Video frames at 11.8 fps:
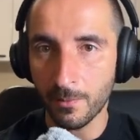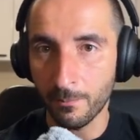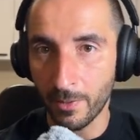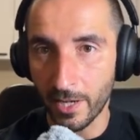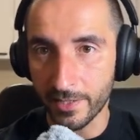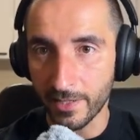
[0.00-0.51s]

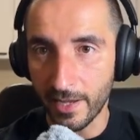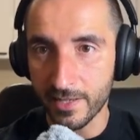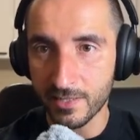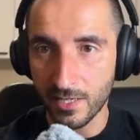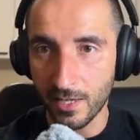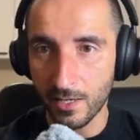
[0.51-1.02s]
by the
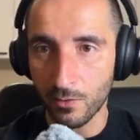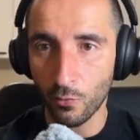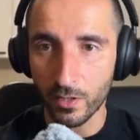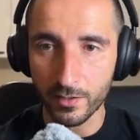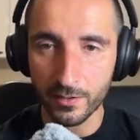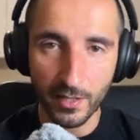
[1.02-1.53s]

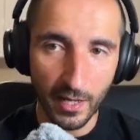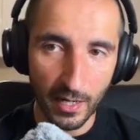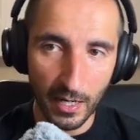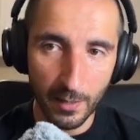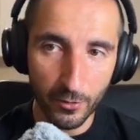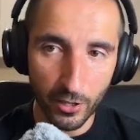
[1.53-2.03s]
sklearn
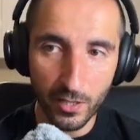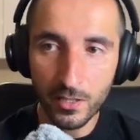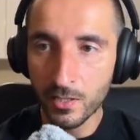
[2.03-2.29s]
library.